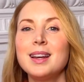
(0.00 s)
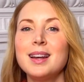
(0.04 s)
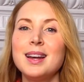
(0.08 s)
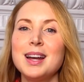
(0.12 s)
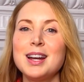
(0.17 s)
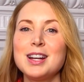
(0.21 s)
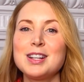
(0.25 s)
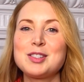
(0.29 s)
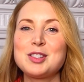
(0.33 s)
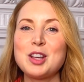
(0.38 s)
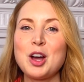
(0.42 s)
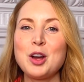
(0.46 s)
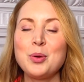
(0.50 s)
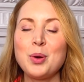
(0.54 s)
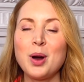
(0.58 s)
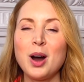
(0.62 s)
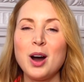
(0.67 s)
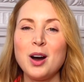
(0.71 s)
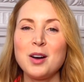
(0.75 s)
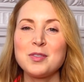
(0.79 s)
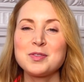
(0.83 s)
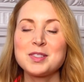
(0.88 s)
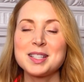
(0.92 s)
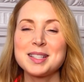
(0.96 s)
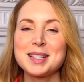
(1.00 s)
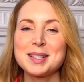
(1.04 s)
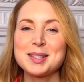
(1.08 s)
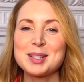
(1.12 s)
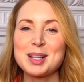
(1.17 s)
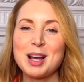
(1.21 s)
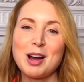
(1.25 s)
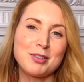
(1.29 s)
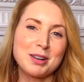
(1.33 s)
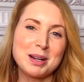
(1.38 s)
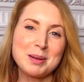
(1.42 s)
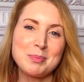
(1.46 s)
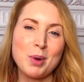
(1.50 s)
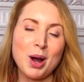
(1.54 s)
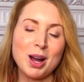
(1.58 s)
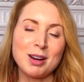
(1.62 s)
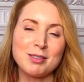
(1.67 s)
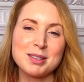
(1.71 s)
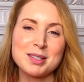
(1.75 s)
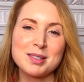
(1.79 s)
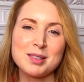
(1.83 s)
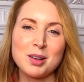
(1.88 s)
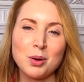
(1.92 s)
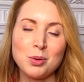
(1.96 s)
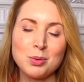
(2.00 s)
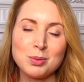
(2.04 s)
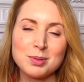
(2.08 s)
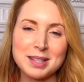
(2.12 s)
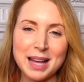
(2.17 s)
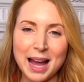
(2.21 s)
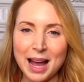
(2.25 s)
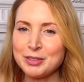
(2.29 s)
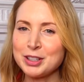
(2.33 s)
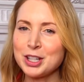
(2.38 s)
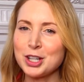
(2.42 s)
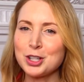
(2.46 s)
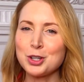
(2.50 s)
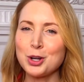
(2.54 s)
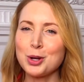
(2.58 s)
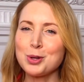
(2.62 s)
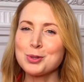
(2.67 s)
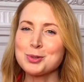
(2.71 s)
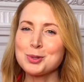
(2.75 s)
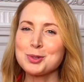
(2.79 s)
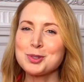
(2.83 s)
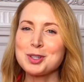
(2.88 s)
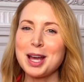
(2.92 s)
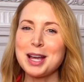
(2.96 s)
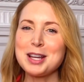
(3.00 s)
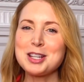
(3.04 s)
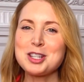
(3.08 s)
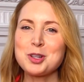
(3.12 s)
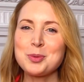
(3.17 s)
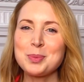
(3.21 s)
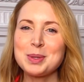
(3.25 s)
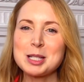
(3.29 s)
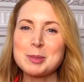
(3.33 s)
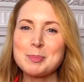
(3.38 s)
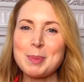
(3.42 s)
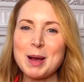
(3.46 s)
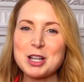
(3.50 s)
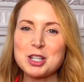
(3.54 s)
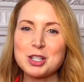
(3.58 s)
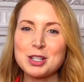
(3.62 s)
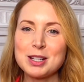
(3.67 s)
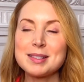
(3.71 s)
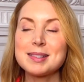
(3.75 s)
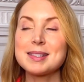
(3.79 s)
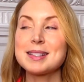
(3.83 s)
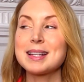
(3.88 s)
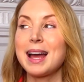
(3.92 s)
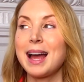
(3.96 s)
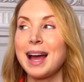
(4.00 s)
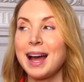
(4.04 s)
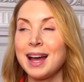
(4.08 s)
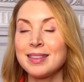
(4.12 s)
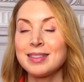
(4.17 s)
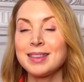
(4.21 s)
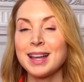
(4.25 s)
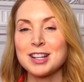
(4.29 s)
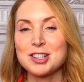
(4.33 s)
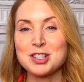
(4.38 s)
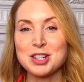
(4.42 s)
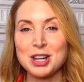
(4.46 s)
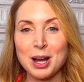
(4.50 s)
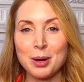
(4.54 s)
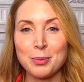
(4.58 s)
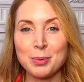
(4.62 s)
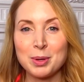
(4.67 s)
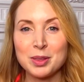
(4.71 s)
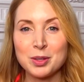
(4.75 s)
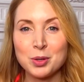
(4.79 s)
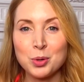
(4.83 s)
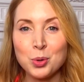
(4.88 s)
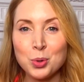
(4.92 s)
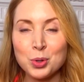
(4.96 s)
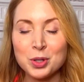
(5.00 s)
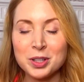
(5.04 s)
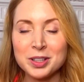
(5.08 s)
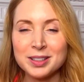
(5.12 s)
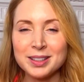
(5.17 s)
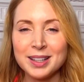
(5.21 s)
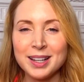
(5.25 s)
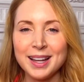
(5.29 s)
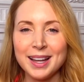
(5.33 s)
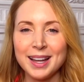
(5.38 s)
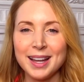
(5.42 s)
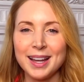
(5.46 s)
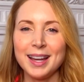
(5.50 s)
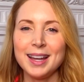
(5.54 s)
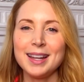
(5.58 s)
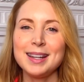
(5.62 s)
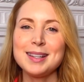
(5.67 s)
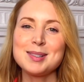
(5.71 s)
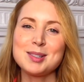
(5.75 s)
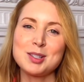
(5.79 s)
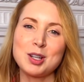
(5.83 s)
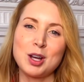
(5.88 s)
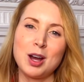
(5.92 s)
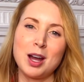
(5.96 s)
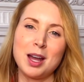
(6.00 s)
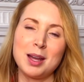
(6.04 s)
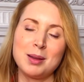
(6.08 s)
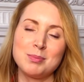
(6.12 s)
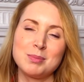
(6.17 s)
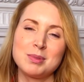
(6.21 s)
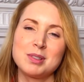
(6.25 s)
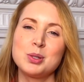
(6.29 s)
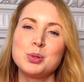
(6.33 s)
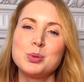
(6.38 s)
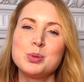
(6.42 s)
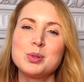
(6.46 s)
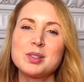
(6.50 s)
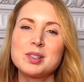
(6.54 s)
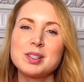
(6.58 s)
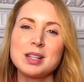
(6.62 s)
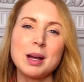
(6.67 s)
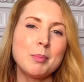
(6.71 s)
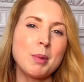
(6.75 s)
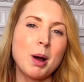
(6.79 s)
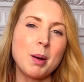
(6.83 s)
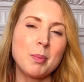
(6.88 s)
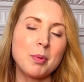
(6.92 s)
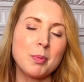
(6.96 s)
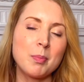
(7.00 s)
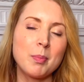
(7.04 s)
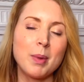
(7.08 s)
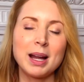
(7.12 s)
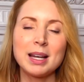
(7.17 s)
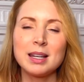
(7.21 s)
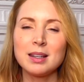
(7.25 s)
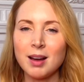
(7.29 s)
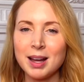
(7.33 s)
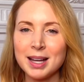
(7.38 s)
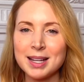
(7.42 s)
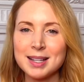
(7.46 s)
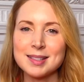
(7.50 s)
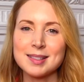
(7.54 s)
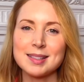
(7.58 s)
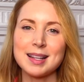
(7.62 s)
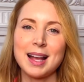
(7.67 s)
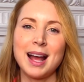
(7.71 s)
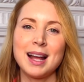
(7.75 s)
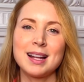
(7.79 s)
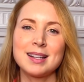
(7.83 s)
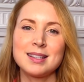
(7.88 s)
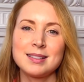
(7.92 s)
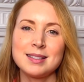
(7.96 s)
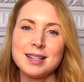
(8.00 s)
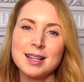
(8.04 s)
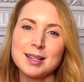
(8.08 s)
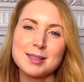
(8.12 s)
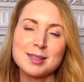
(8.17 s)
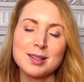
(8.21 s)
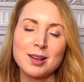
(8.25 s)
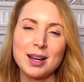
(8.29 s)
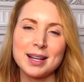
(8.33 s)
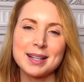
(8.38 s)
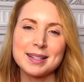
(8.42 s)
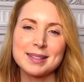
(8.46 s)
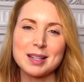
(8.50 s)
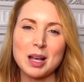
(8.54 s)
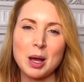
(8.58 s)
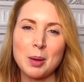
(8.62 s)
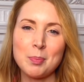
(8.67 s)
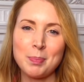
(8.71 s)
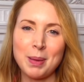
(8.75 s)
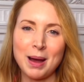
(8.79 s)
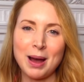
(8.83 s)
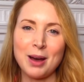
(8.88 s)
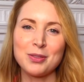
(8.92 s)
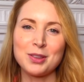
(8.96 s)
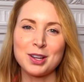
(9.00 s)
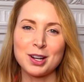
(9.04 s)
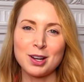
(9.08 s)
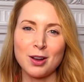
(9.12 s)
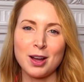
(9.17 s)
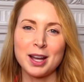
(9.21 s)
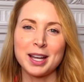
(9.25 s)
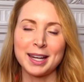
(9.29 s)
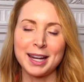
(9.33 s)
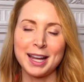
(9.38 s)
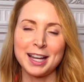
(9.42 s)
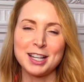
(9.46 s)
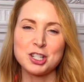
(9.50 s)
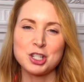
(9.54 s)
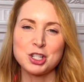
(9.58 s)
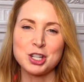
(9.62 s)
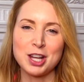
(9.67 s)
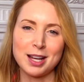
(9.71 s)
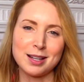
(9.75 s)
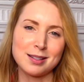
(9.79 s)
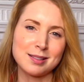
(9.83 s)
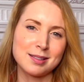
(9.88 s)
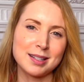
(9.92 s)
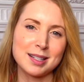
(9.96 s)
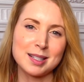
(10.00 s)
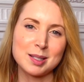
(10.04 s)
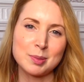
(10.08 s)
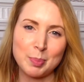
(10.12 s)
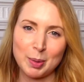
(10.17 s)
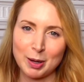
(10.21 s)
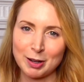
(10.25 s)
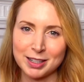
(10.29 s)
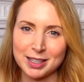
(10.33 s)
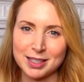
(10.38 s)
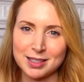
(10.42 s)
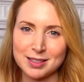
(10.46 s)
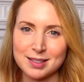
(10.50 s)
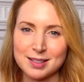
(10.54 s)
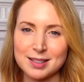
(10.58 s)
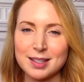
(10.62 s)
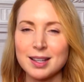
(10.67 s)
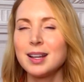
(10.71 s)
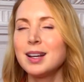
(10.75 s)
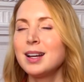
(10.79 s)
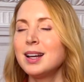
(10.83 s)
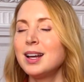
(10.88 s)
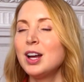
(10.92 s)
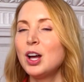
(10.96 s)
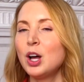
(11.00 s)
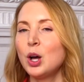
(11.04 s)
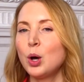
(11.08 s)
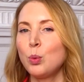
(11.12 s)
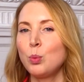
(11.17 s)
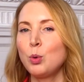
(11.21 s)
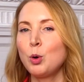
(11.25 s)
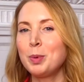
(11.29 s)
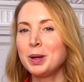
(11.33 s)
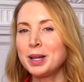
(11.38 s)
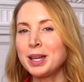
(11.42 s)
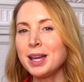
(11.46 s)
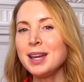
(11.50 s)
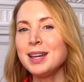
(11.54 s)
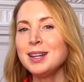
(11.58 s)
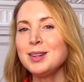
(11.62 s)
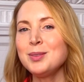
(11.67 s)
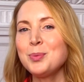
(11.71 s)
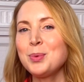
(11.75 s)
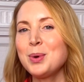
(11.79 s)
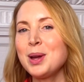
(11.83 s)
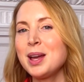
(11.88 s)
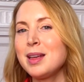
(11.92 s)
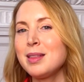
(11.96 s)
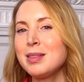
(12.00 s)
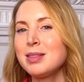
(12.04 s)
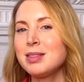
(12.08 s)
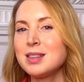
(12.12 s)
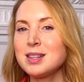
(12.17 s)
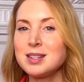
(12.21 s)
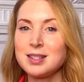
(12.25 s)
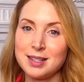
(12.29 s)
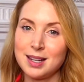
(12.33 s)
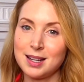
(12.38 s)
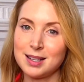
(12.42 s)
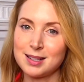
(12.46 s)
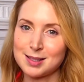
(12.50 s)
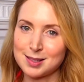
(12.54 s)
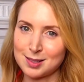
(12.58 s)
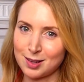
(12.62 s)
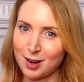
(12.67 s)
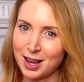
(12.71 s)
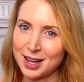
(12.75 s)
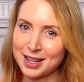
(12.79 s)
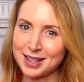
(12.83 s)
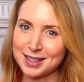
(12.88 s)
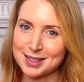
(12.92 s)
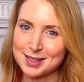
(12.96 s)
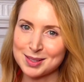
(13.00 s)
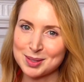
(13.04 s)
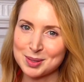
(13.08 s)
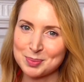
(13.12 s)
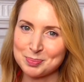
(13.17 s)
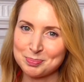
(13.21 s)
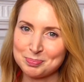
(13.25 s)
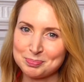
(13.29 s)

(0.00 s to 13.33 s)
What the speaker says: So after discovering my results, having a consultation with a specialist and that chat with Gordon, it is time to sum up my likes and dislikes about the GlycanAge test experience. We'll begin with the dislikes.